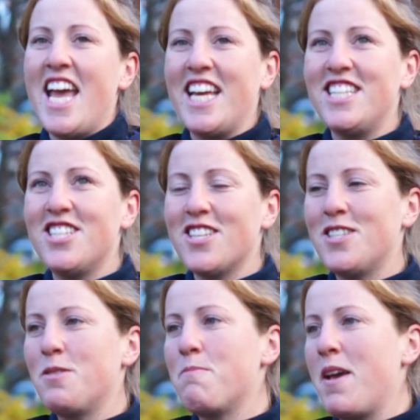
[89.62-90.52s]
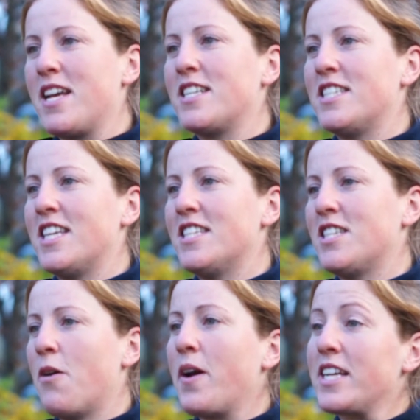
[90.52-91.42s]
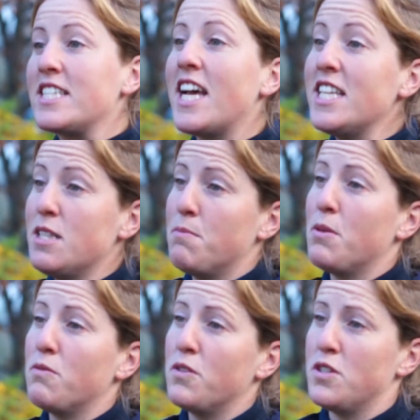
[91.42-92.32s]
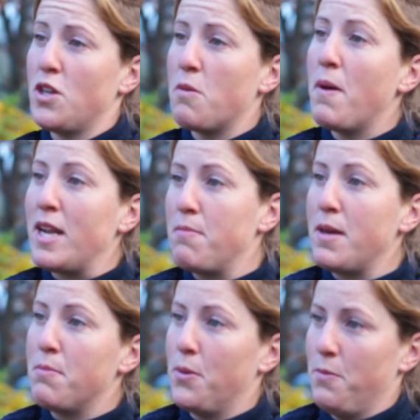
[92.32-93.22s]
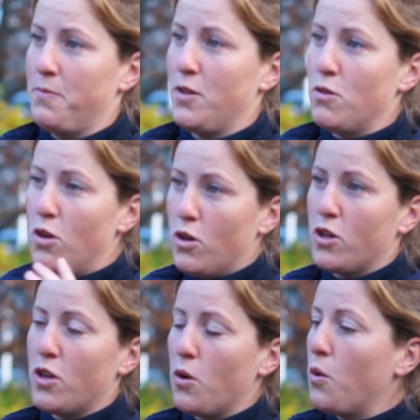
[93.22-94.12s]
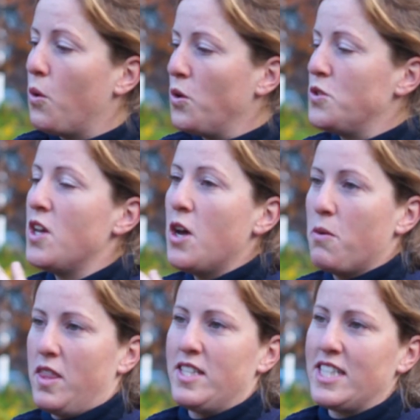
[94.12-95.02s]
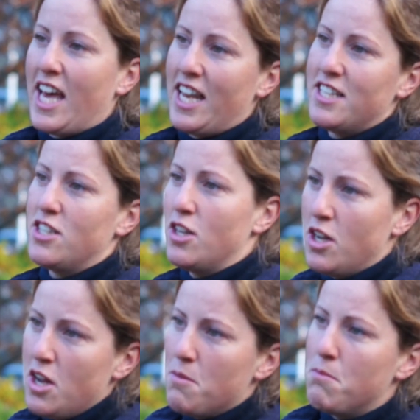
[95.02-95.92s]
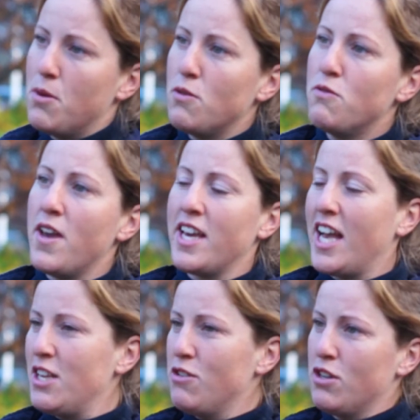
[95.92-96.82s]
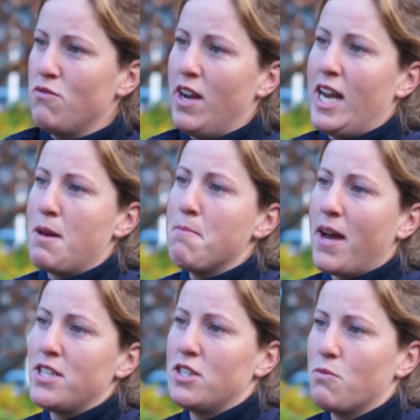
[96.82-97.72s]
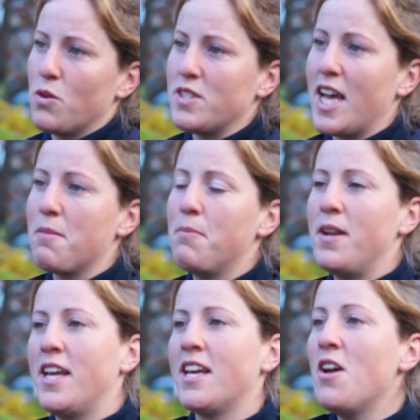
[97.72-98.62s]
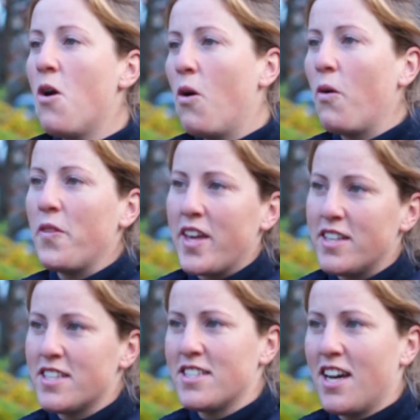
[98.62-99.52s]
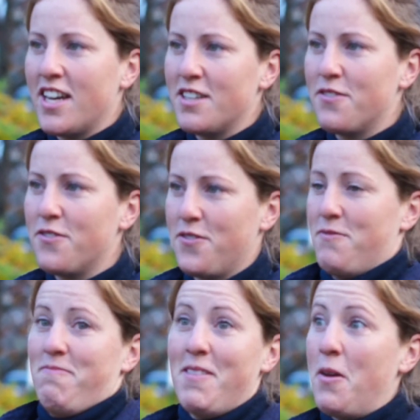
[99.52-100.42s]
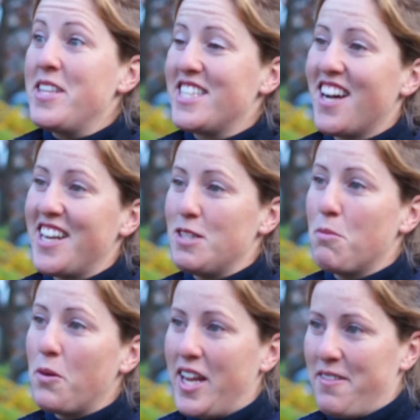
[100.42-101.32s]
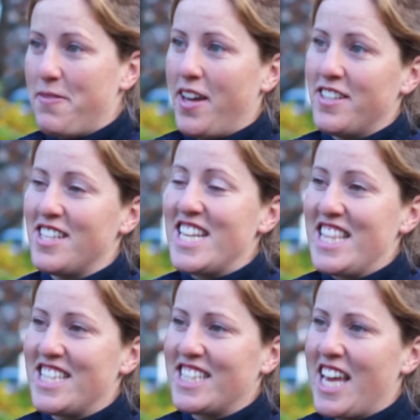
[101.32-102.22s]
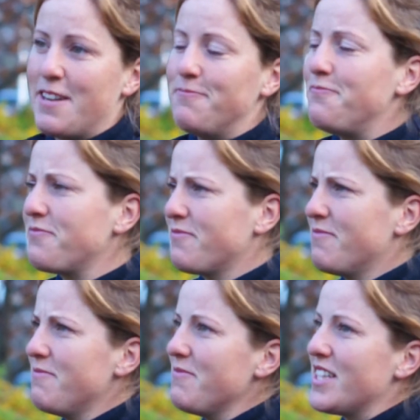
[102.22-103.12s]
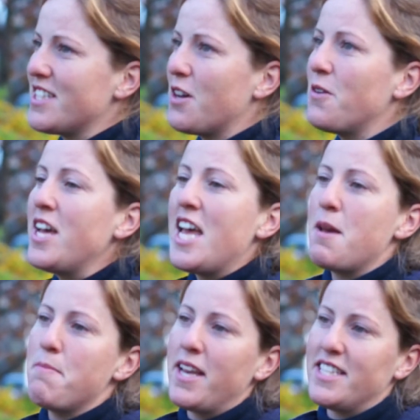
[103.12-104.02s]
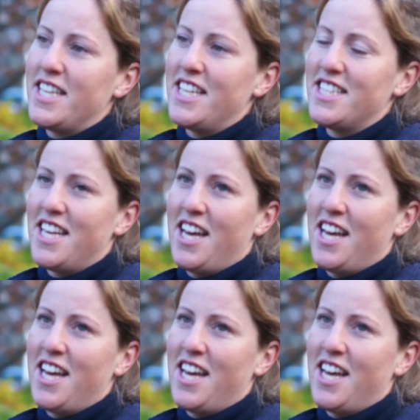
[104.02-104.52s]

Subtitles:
it just makes it so accessible for so many people. You look at a horse with the skeleton moving and you can really imagine what's happening on the underside of, inside its body, underneath the skin. So it makes it